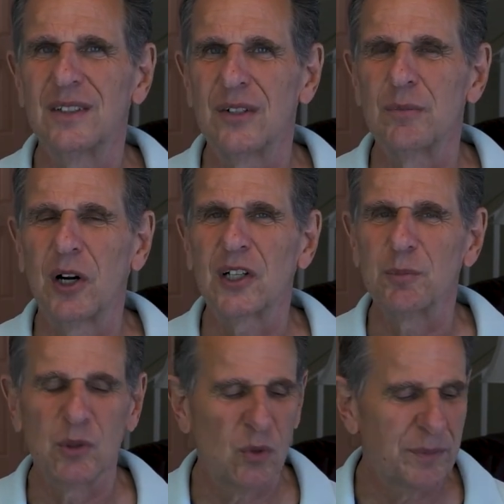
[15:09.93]

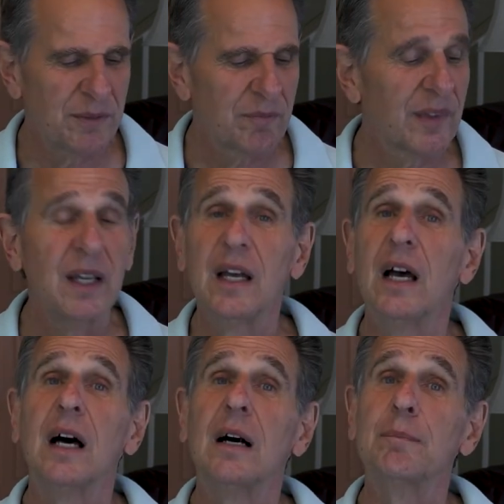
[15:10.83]
Remarkable woman.
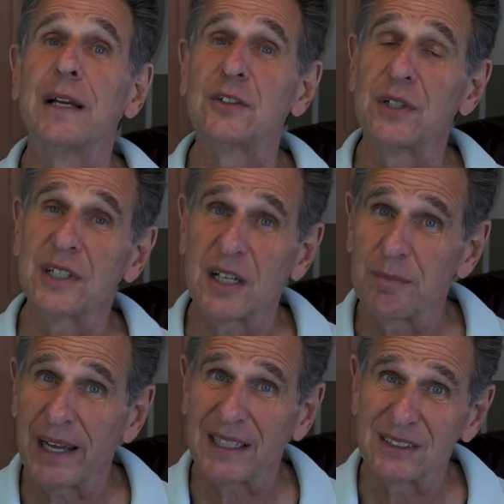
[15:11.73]
Make sure you
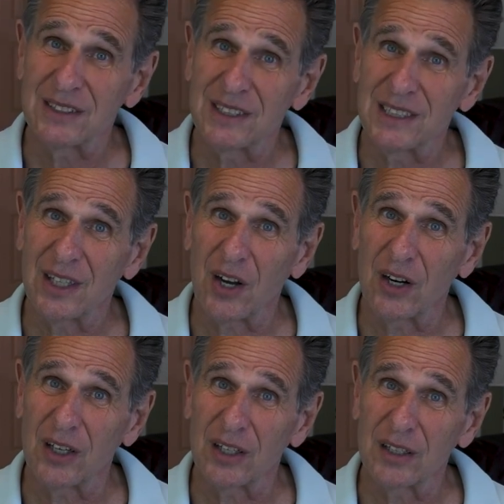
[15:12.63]
come back and see
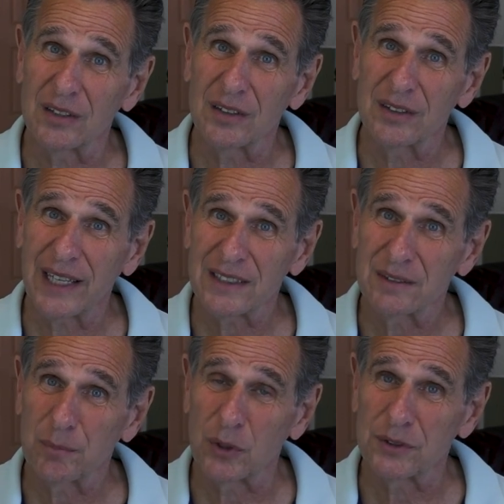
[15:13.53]
our
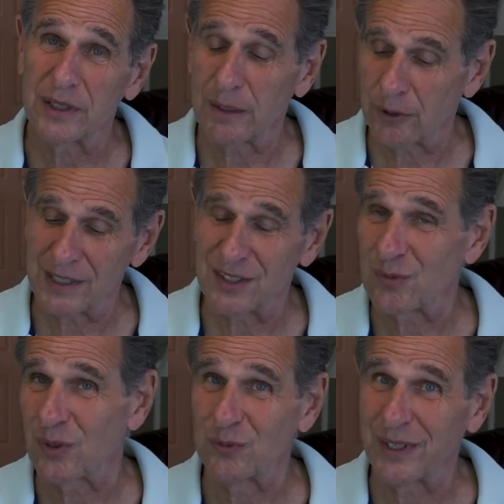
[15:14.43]
next portrait. I realize
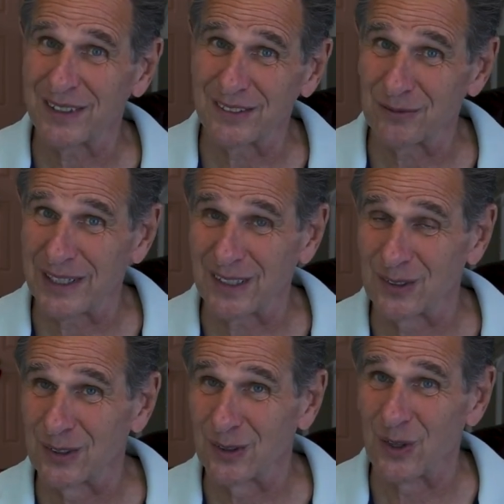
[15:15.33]
this one ran a
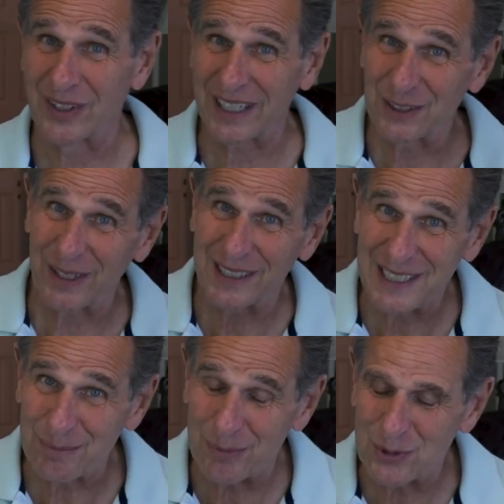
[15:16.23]
little long. I try to
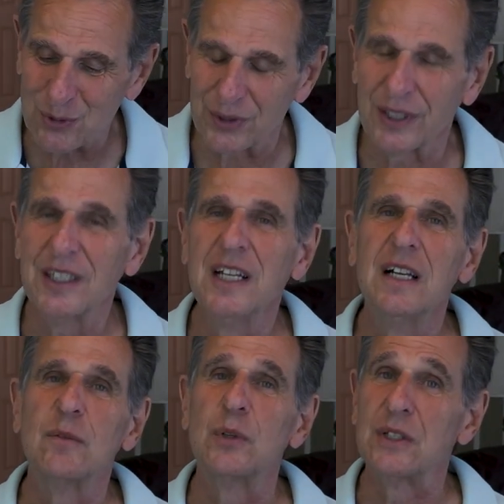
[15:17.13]
keep them shorter.
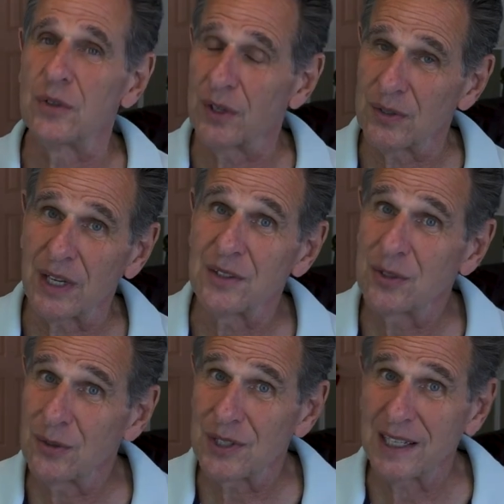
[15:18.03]
We do those on
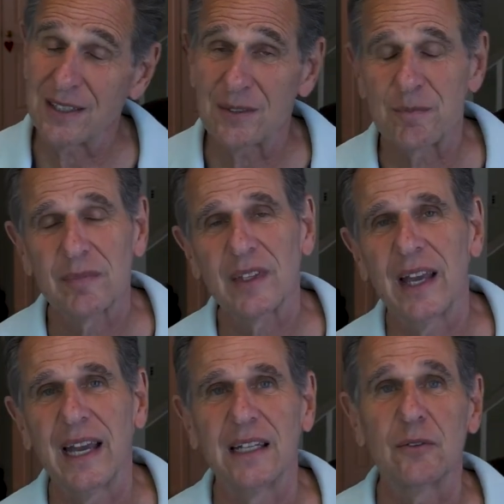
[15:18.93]
Tuesdays.
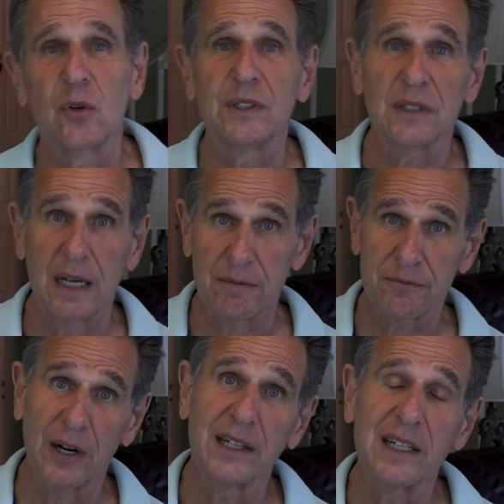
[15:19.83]
And of course, on
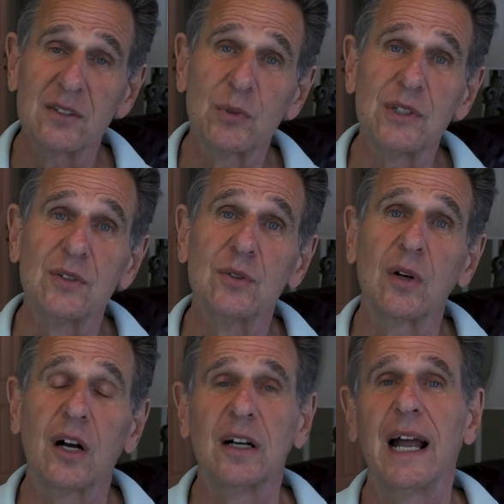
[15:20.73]
Fridays, we
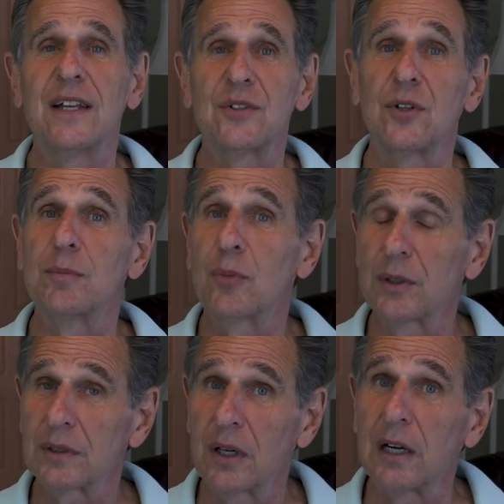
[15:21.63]
do our astro
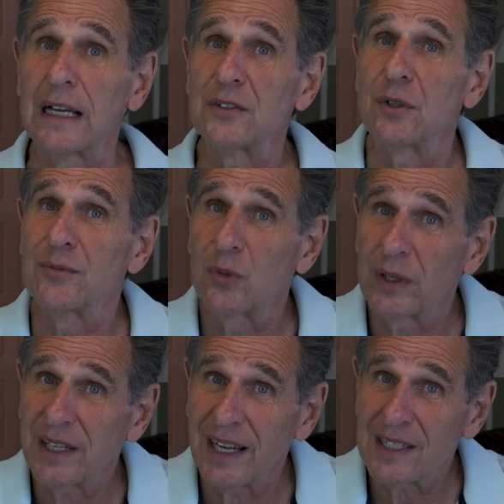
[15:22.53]

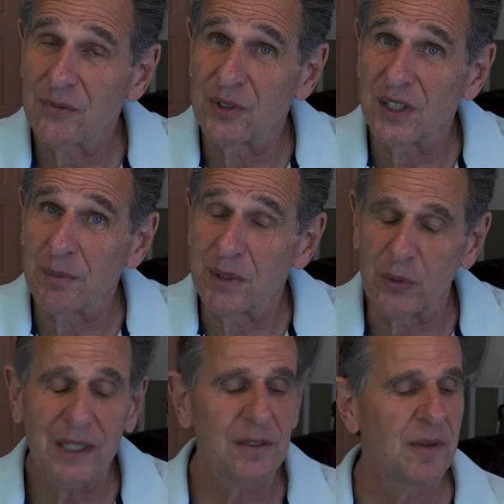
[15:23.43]
forecast for the coming
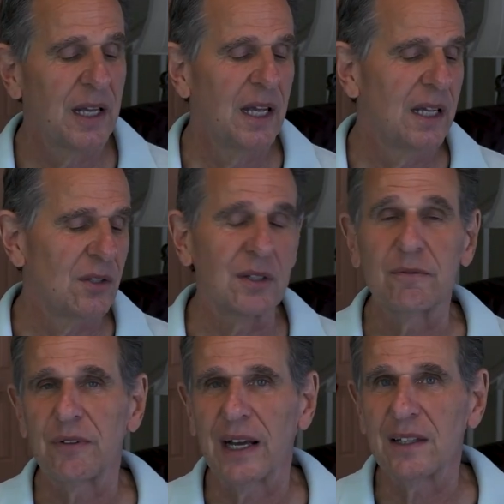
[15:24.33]
week. You can
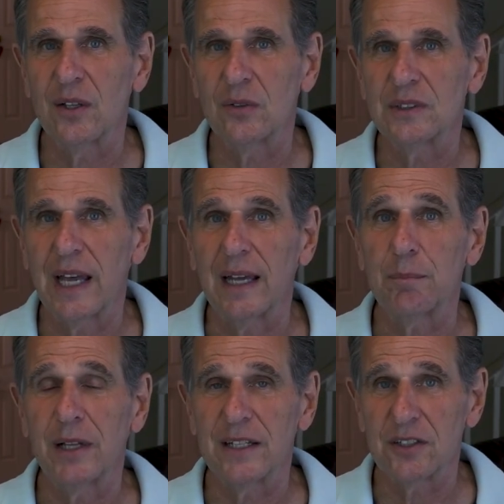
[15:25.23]
find those
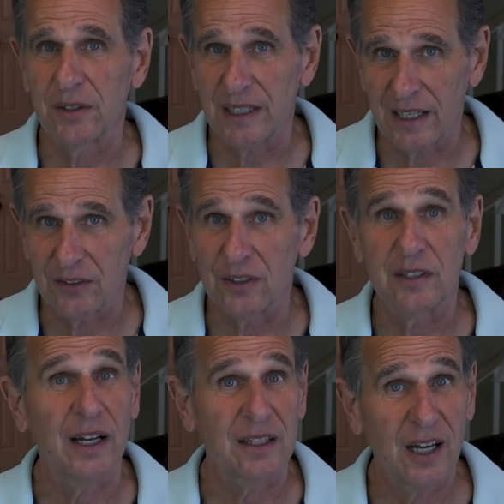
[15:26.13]
at
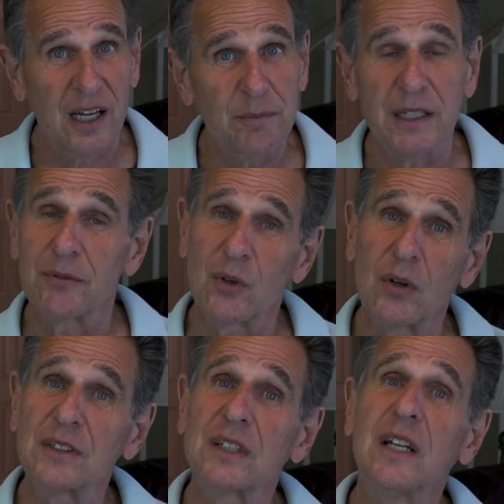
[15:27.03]
planetarycalendar.com. And of
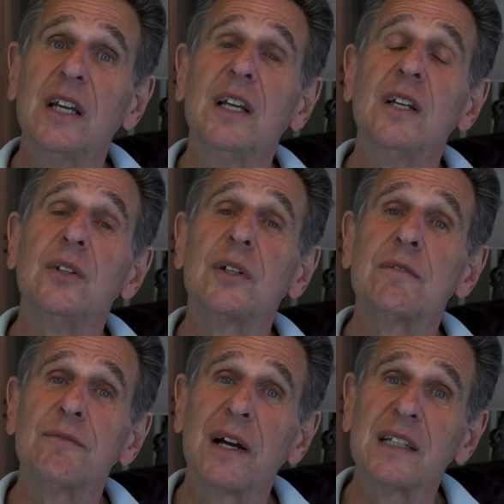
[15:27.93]
course, you
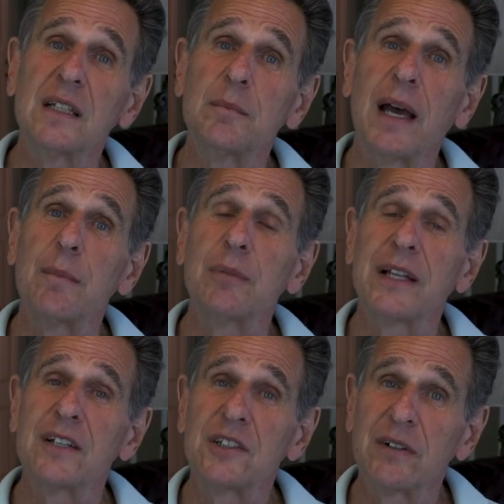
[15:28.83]
can find them at
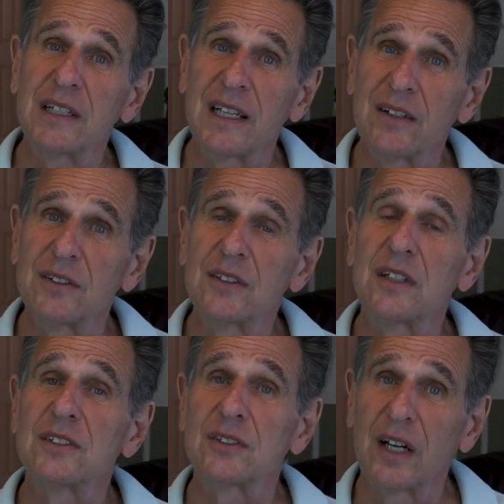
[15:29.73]
Planetary Calendar
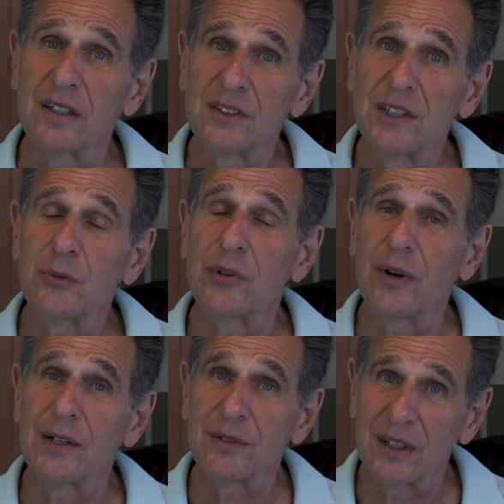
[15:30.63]
Astrology with
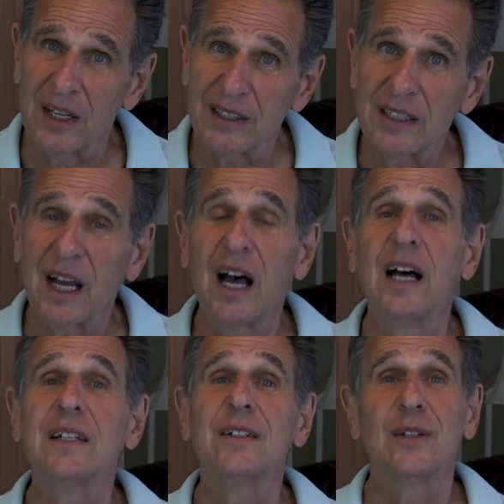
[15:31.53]
Ralph and Lahni
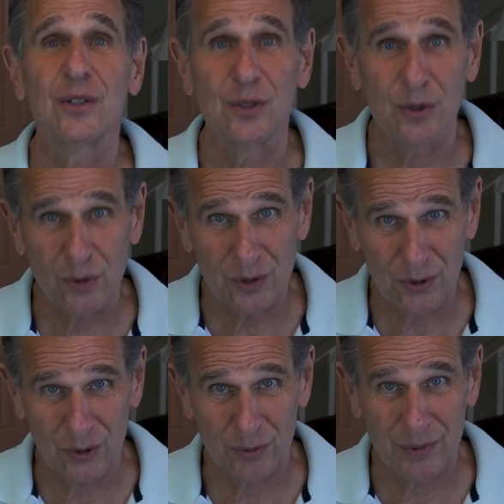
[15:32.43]
on
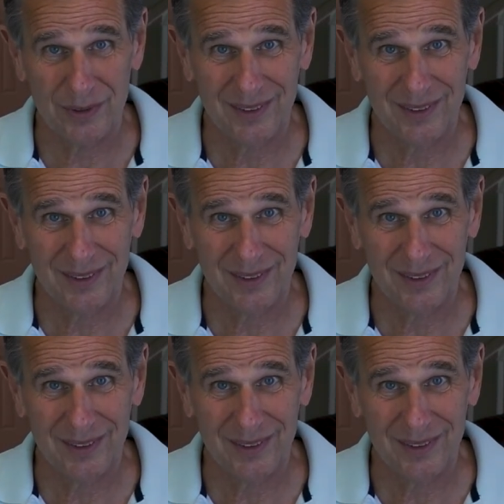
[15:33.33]
YouTube.